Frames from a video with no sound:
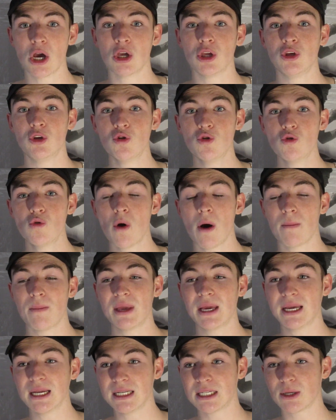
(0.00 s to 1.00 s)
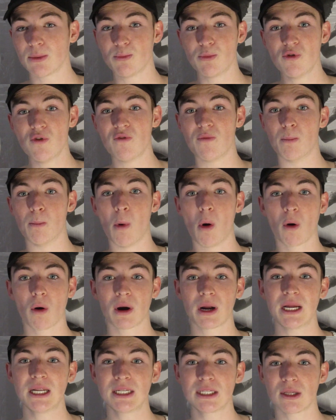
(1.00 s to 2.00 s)
you begin to move
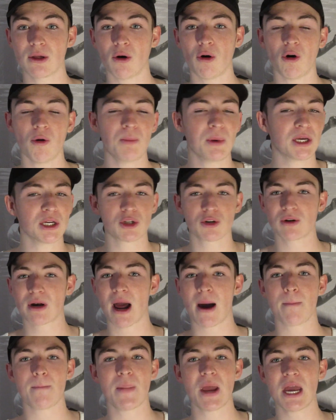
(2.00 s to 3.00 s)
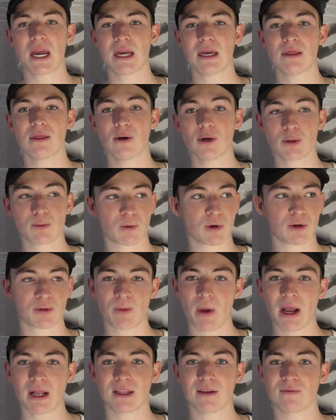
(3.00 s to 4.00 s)
more into the whole because you're not making those
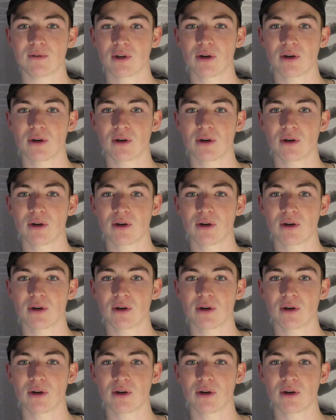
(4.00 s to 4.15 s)
perspectives.